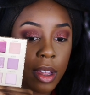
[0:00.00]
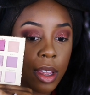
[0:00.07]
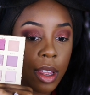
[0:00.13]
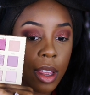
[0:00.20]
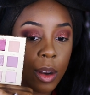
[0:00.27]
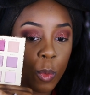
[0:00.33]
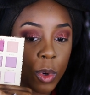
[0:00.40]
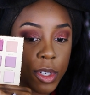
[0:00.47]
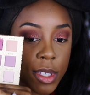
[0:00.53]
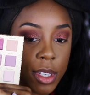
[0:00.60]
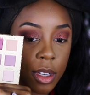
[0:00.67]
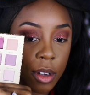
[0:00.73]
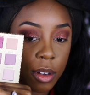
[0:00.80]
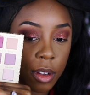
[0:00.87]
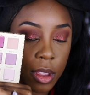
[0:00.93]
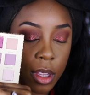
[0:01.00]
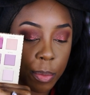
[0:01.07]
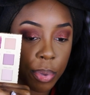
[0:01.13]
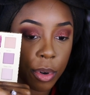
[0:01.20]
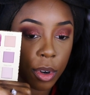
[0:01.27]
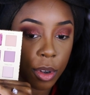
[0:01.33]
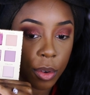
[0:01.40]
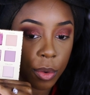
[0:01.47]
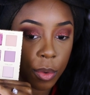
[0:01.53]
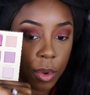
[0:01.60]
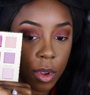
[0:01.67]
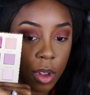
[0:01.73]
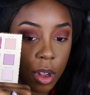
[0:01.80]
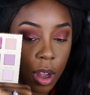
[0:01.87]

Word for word: and we're still in the Pro,